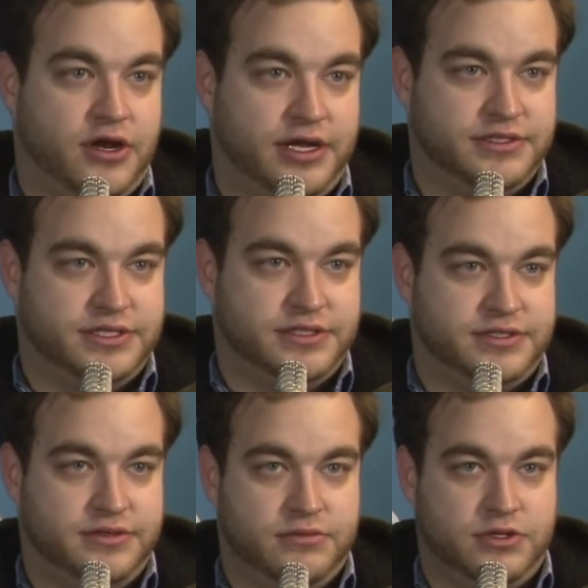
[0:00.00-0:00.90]

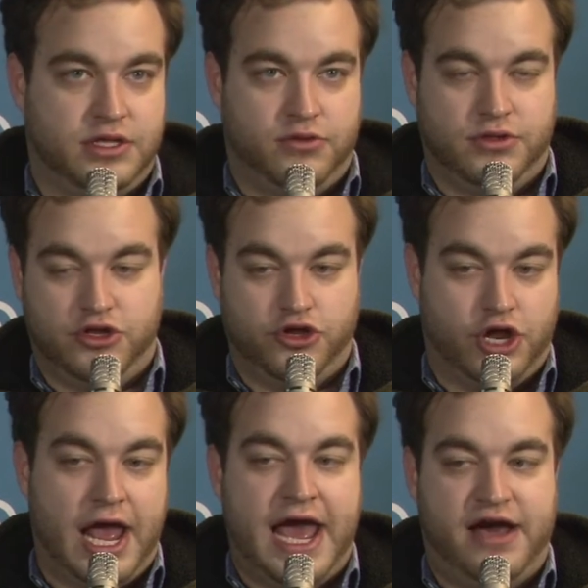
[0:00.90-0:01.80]
audiences that, that you're
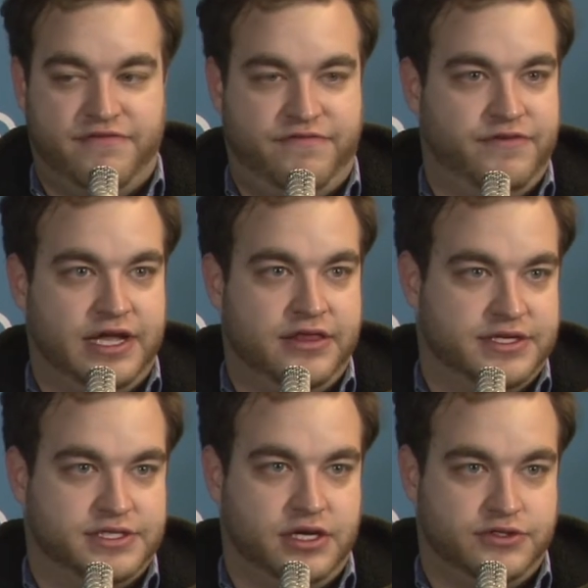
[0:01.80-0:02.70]
going to have in
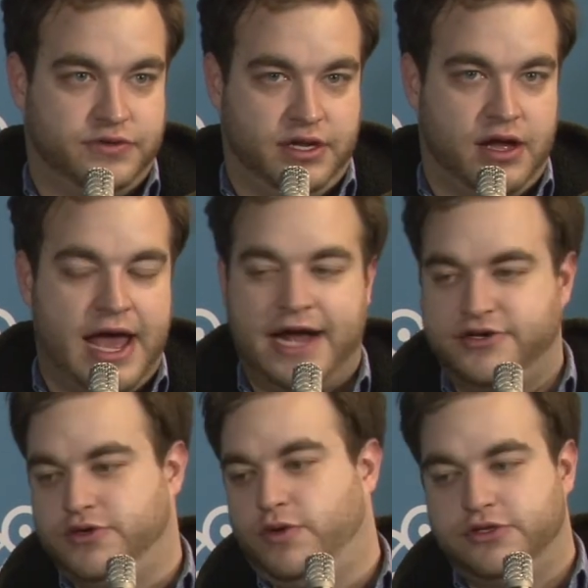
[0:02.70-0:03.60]
this country.
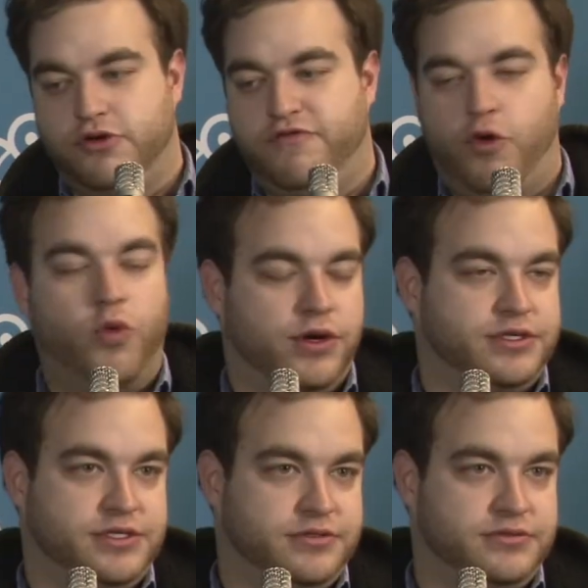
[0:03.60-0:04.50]
Actors always look
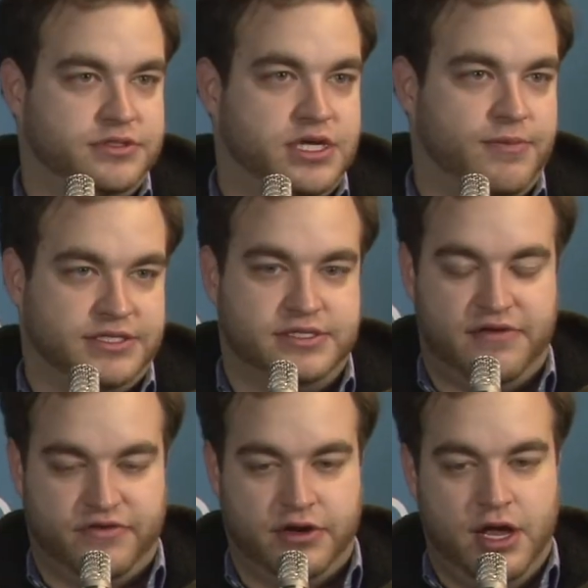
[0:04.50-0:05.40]
forward to coming to Denver.